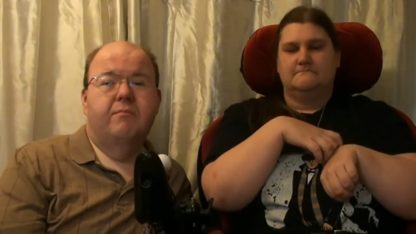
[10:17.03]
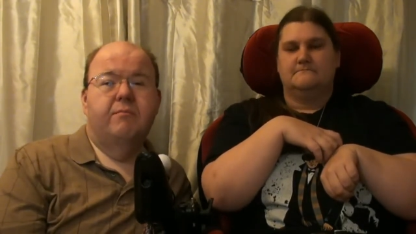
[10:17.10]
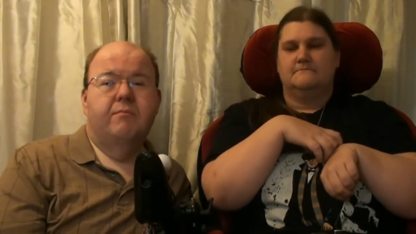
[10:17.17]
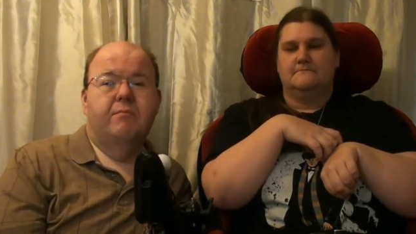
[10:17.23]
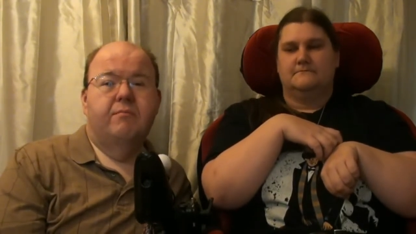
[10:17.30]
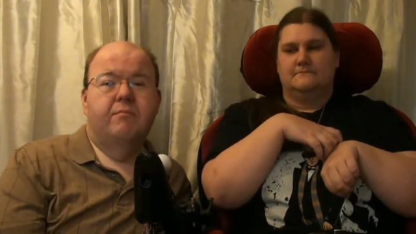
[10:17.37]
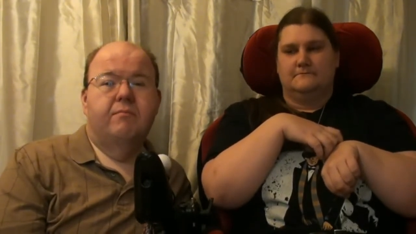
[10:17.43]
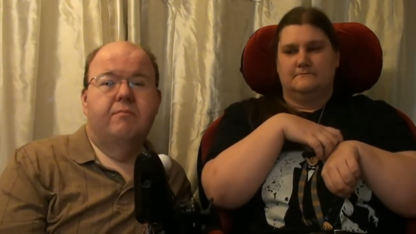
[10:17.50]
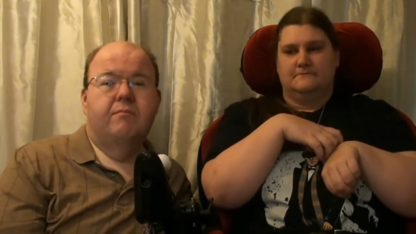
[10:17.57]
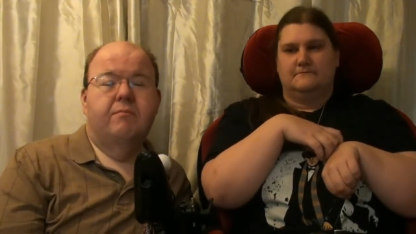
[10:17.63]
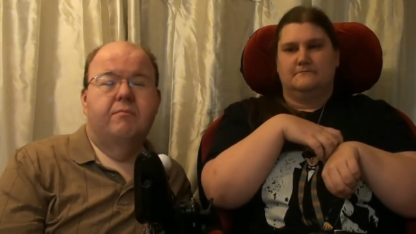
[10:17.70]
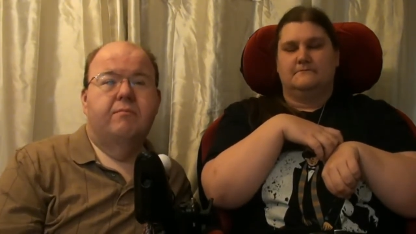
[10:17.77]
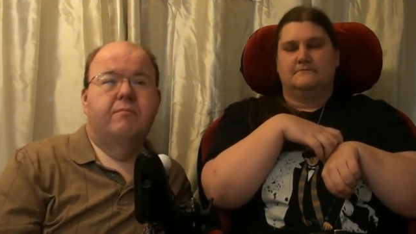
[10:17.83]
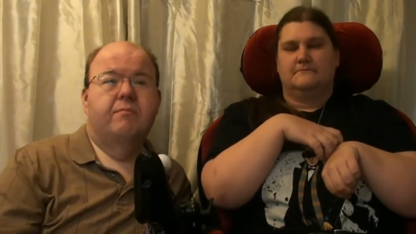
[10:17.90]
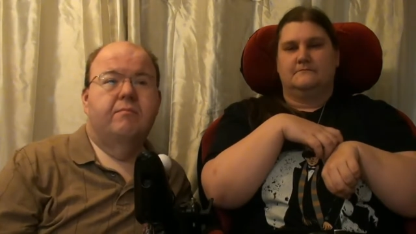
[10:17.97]

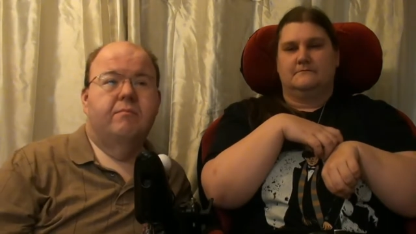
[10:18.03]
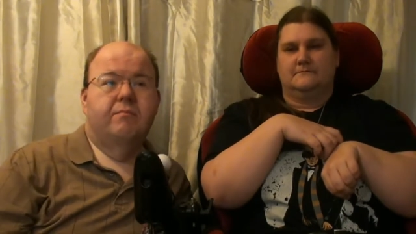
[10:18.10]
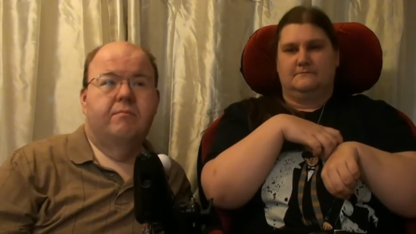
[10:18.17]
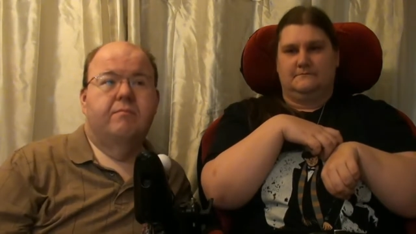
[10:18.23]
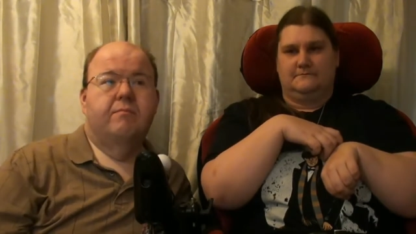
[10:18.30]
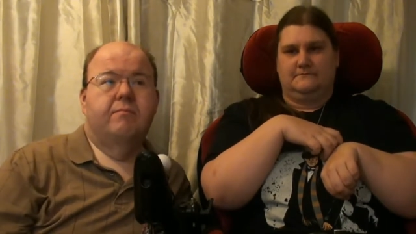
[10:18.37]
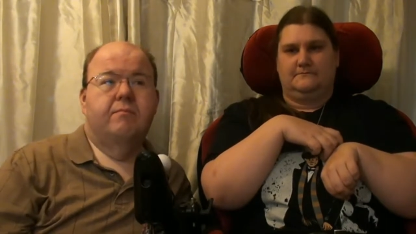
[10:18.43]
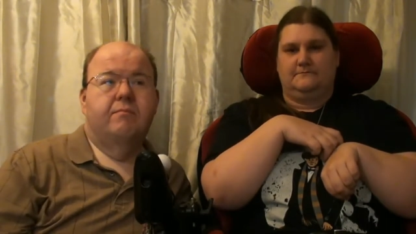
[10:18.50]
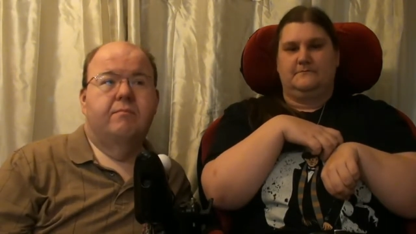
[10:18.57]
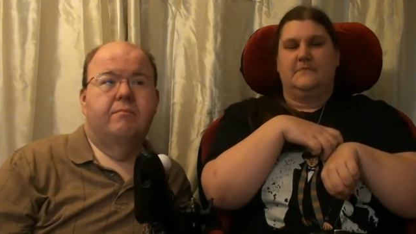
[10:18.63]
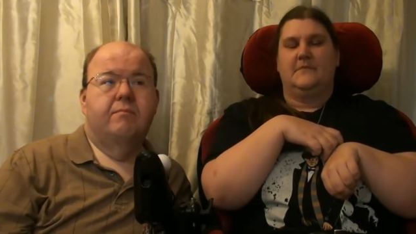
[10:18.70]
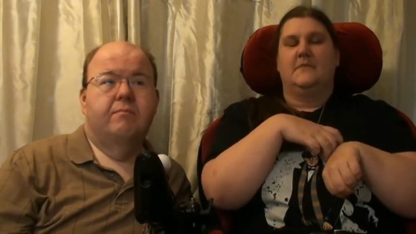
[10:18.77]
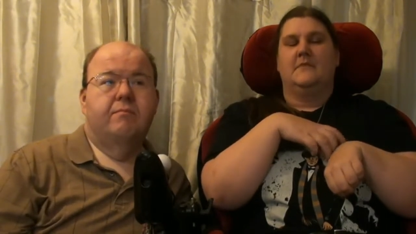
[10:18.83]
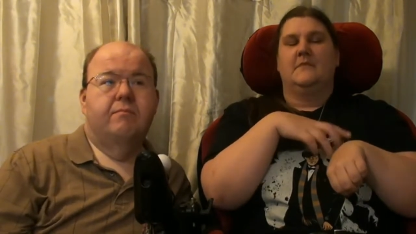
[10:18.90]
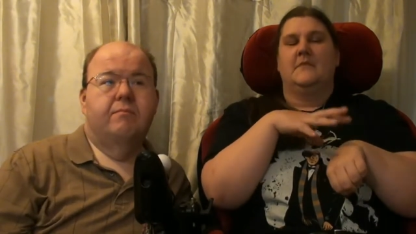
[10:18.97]
Nothing is said.